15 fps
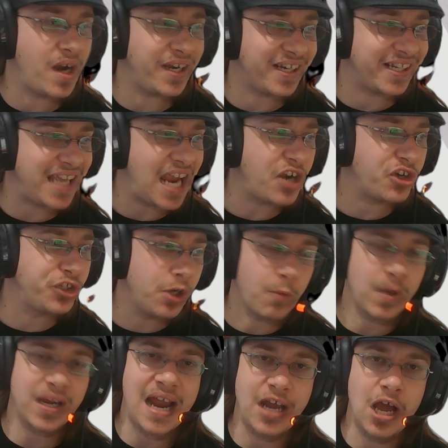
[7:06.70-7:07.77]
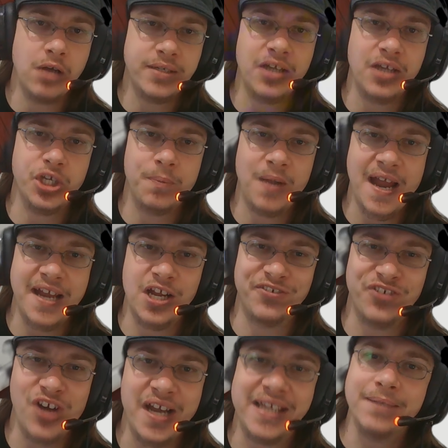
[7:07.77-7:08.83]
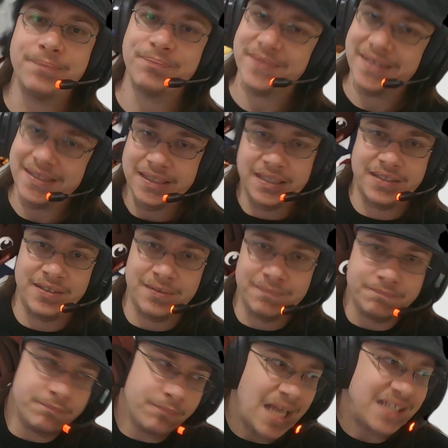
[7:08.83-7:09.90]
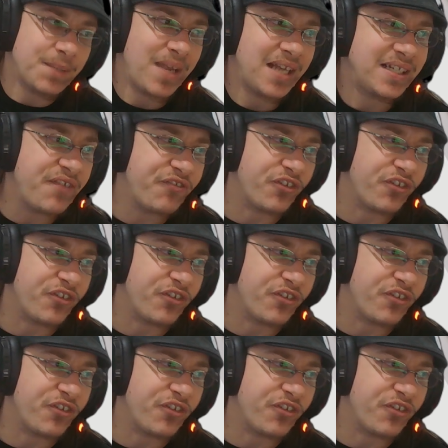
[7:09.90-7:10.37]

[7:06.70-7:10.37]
you want to cater to or what kind of hotel you're planning on running, makes a big